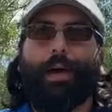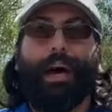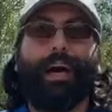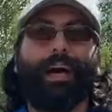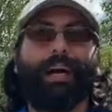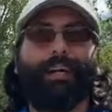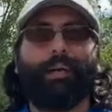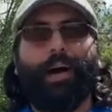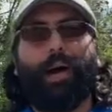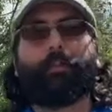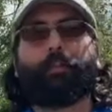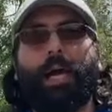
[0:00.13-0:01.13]
Hi,
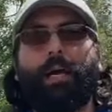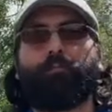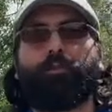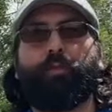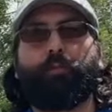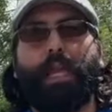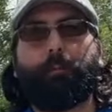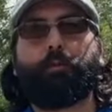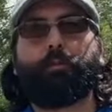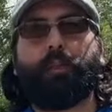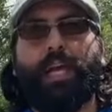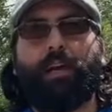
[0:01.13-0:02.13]
I'm Patrick from
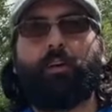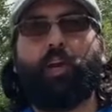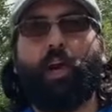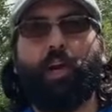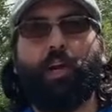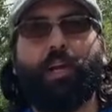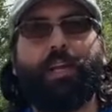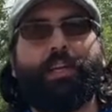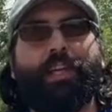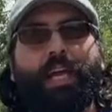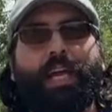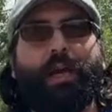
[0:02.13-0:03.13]
Naples Botanical Garden, and
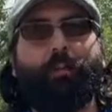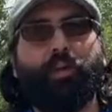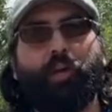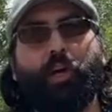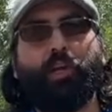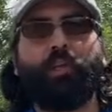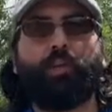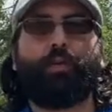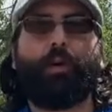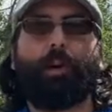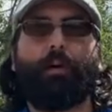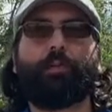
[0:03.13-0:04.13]
today I'm going to talk to you
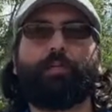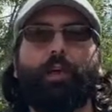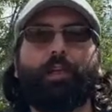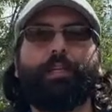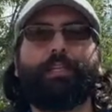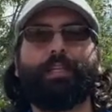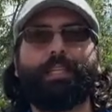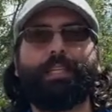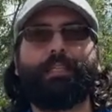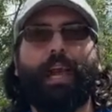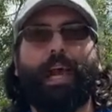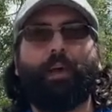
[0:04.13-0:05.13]
about starting
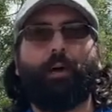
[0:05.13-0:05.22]
seeds at